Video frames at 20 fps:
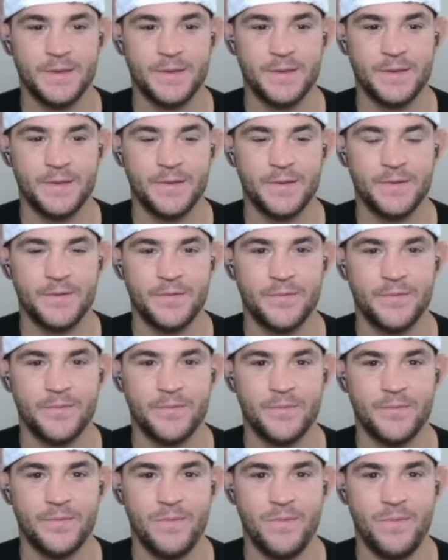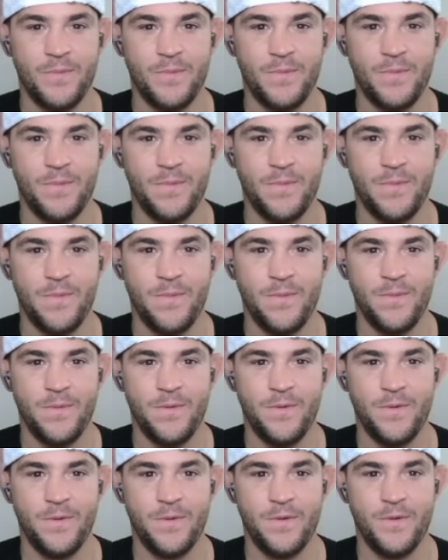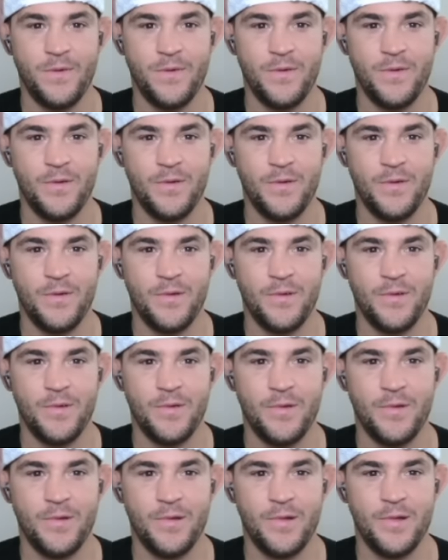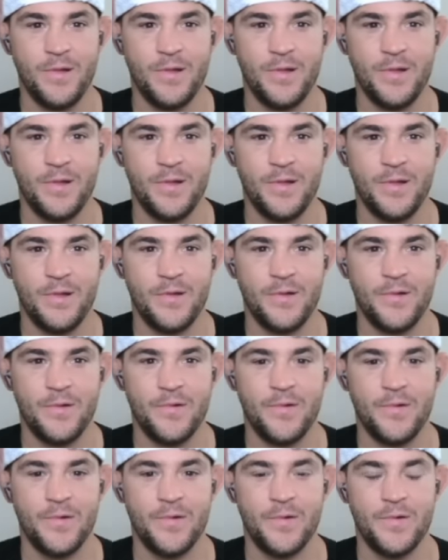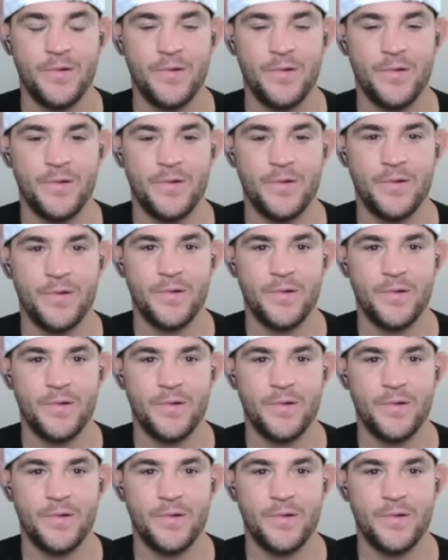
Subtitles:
The person shown says nothing.